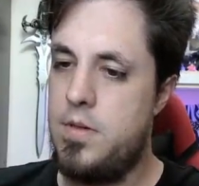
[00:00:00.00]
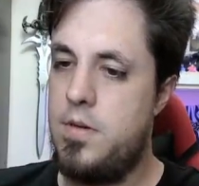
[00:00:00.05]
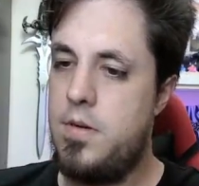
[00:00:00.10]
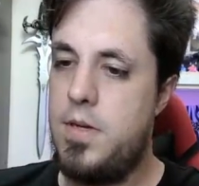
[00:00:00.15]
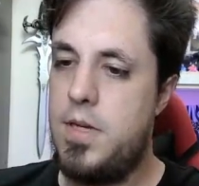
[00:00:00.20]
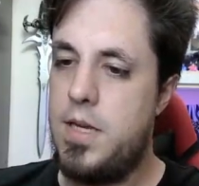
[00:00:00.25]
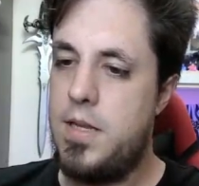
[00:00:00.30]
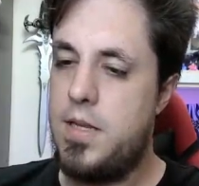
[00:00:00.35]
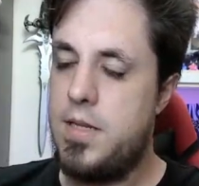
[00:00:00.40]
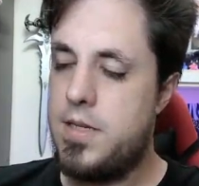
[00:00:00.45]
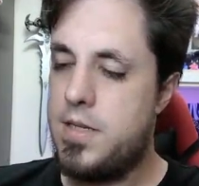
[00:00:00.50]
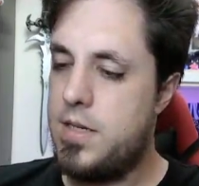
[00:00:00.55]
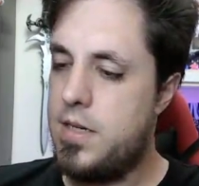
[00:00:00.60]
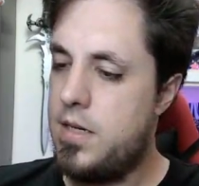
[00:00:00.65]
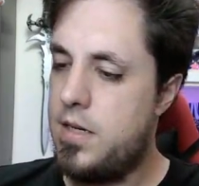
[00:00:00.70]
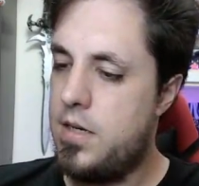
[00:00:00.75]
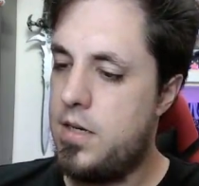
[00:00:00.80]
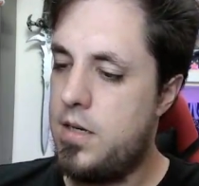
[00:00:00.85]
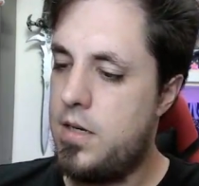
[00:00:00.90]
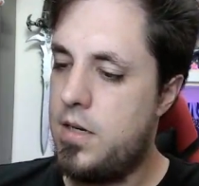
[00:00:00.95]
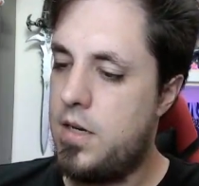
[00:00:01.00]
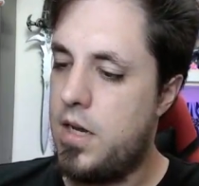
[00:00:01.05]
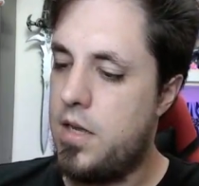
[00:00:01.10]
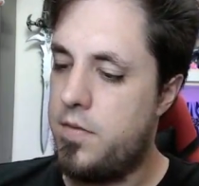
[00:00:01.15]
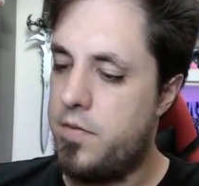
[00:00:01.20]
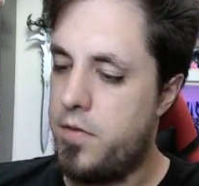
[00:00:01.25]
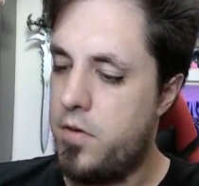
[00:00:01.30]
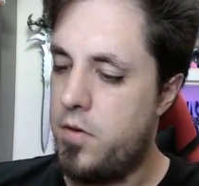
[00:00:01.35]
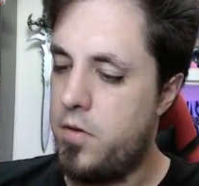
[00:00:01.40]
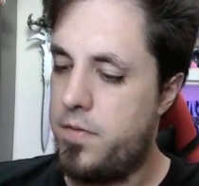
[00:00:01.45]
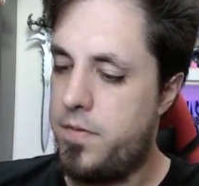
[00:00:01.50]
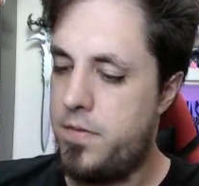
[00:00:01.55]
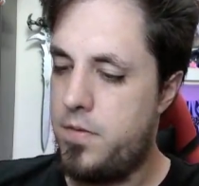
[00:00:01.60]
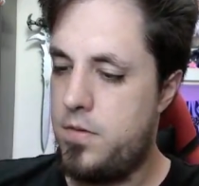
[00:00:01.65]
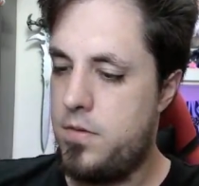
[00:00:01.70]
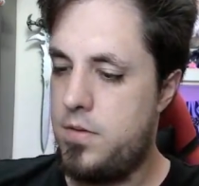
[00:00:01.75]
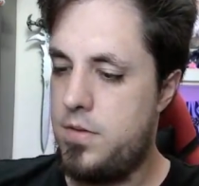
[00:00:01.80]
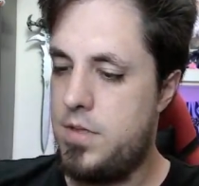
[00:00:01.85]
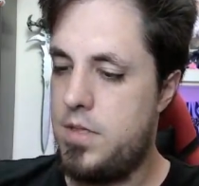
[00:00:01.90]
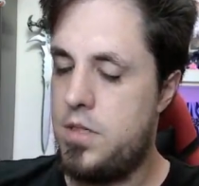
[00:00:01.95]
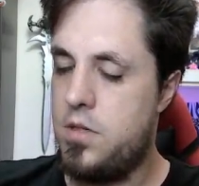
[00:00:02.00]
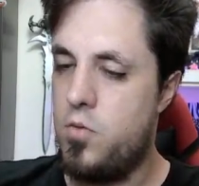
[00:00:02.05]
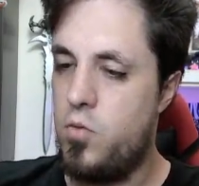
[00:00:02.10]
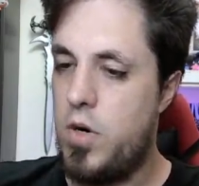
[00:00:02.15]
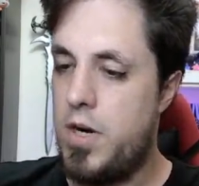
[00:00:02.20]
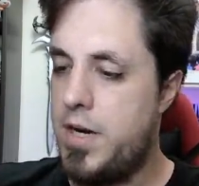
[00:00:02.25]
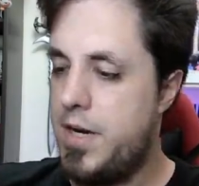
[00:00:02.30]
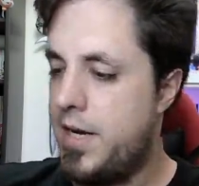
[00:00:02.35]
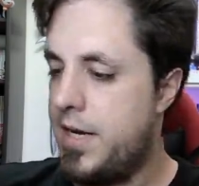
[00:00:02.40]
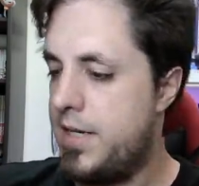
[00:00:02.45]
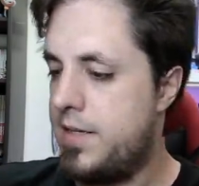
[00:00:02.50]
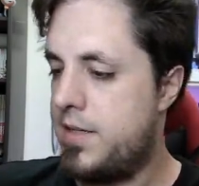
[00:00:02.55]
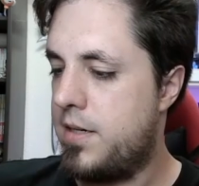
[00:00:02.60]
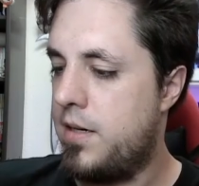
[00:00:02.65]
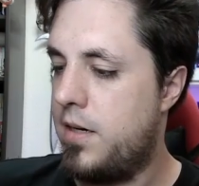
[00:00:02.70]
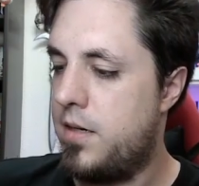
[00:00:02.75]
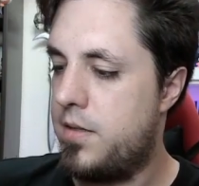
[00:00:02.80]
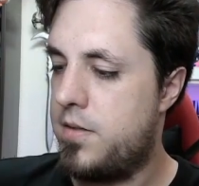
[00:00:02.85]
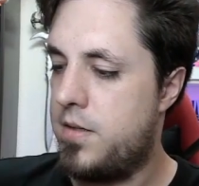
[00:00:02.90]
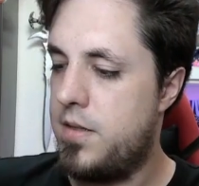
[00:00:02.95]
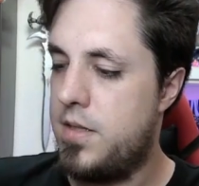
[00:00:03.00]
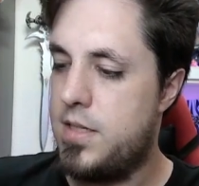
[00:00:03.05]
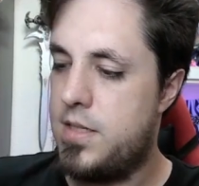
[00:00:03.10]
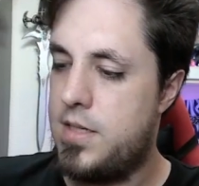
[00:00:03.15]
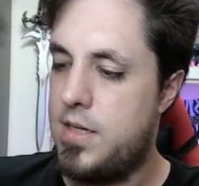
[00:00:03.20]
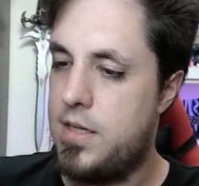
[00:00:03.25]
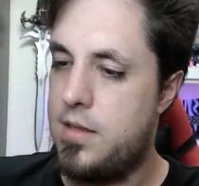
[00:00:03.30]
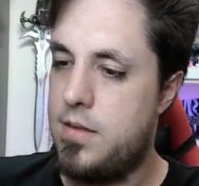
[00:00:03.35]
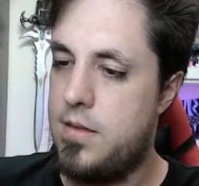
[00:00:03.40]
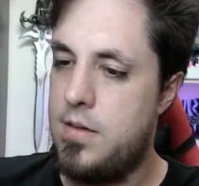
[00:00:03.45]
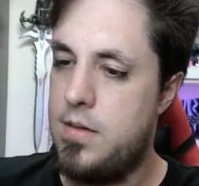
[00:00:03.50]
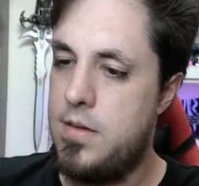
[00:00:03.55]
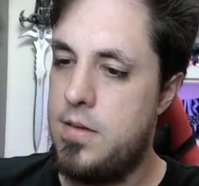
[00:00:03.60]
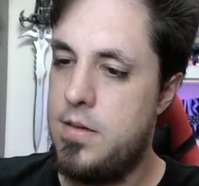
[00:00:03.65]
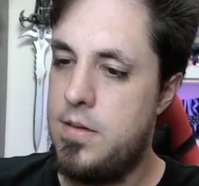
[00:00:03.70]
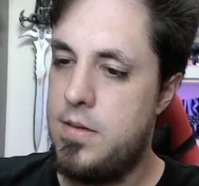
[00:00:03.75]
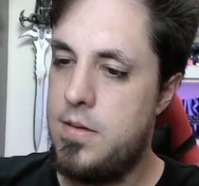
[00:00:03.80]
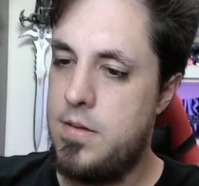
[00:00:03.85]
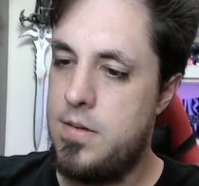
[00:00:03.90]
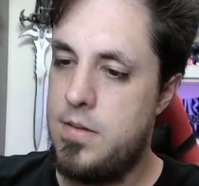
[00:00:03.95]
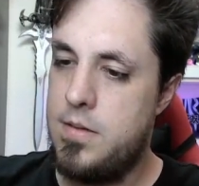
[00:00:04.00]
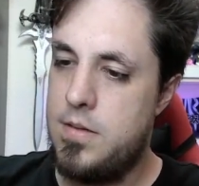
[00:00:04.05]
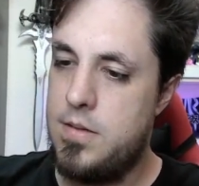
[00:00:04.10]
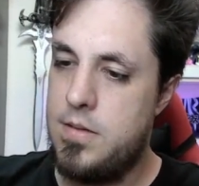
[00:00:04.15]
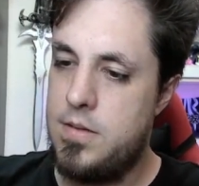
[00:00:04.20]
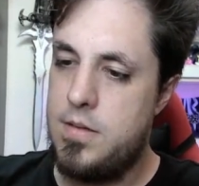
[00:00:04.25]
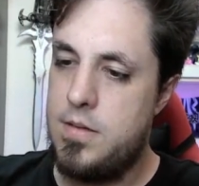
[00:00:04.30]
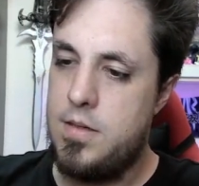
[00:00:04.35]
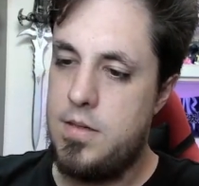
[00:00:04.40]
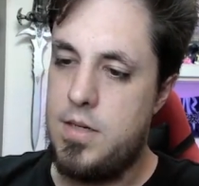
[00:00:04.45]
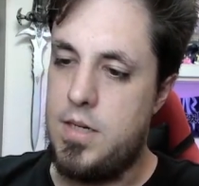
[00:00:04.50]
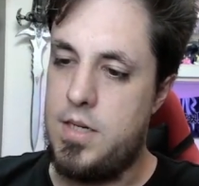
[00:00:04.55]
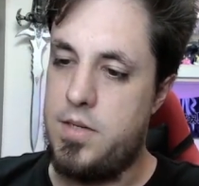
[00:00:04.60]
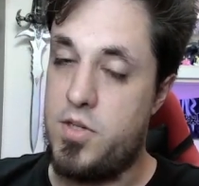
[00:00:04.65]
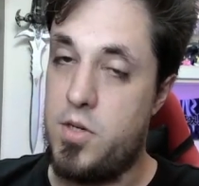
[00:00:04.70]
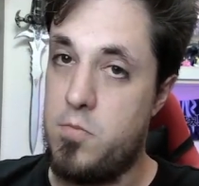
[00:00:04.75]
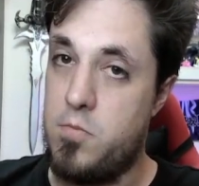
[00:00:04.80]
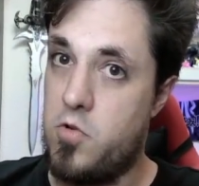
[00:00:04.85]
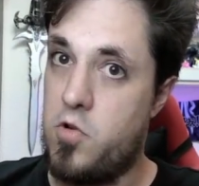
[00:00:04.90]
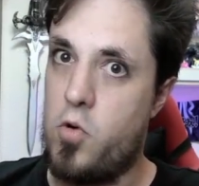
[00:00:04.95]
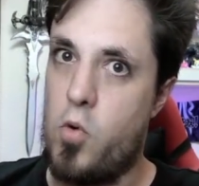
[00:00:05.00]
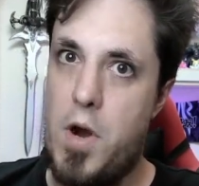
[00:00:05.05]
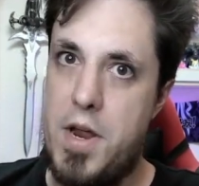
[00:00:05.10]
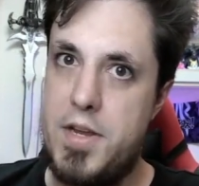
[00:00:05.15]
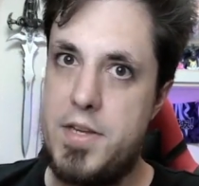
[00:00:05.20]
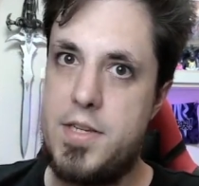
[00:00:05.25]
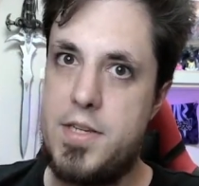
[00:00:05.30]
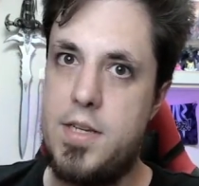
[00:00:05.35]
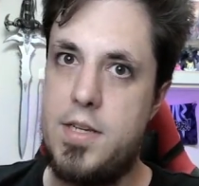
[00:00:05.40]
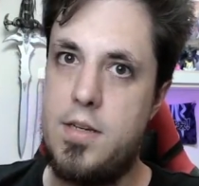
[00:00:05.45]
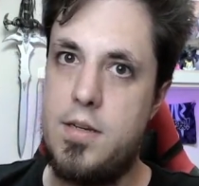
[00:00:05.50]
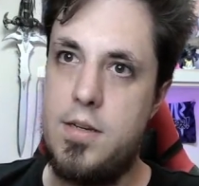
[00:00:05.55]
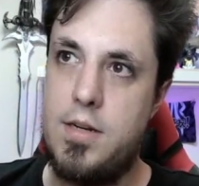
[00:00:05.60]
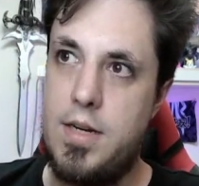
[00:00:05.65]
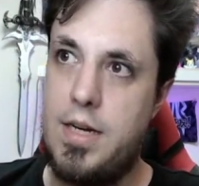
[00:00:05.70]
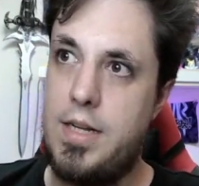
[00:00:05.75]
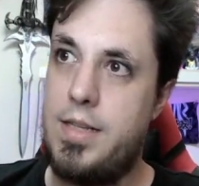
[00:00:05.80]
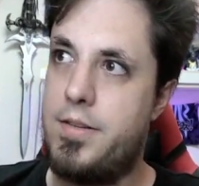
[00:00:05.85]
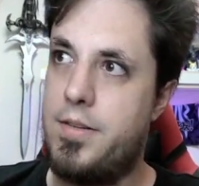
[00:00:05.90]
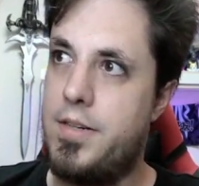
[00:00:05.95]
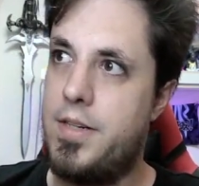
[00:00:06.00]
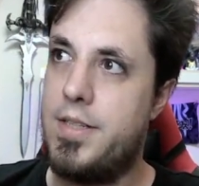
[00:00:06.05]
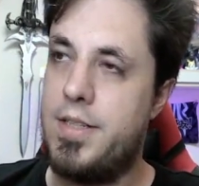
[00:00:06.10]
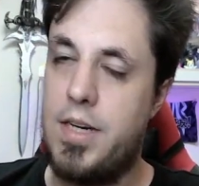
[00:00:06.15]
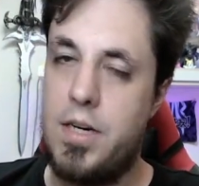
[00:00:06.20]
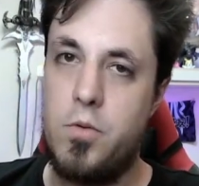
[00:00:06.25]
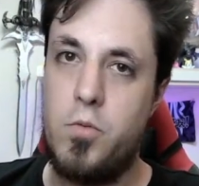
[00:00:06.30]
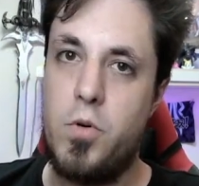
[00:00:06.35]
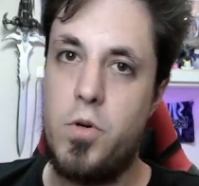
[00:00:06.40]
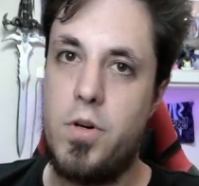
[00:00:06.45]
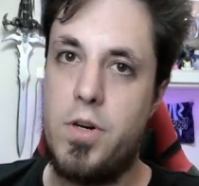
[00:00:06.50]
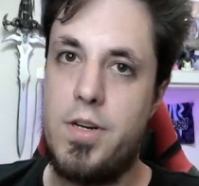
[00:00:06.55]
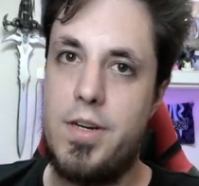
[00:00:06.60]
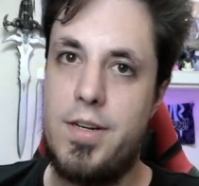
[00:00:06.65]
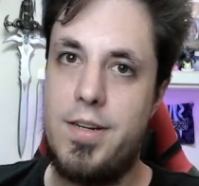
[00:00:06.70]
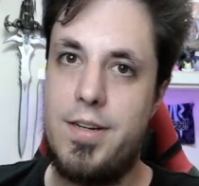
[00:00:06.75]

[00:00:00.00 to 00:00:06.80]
Yeah, there's a handful of really nice cars in this set and some crazy alternate artwork